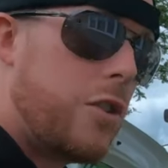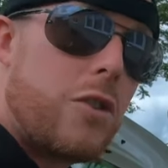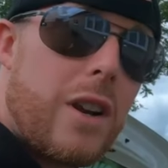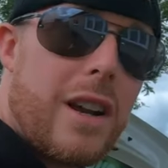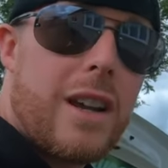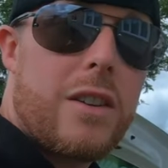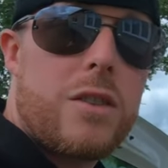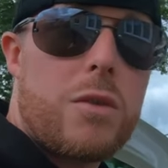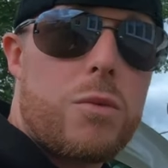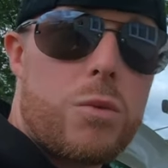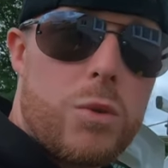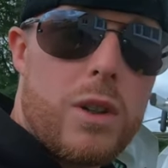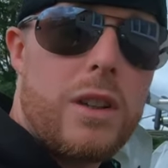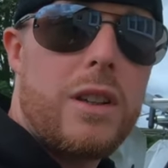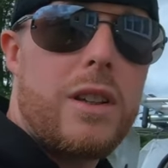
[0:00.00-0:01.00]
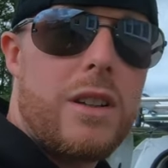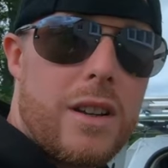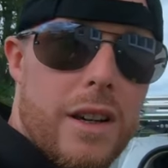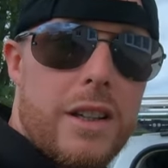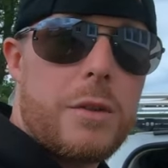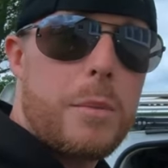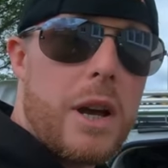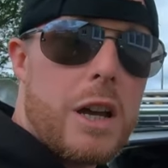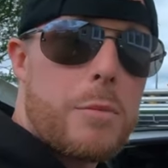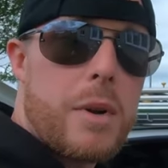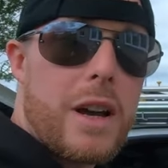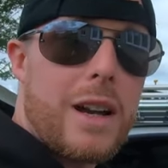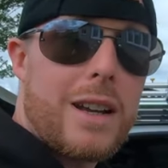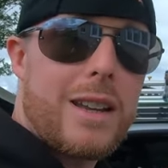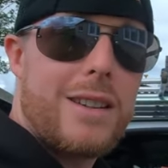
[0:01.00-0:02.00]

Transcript: trick. It's a really nice backpack.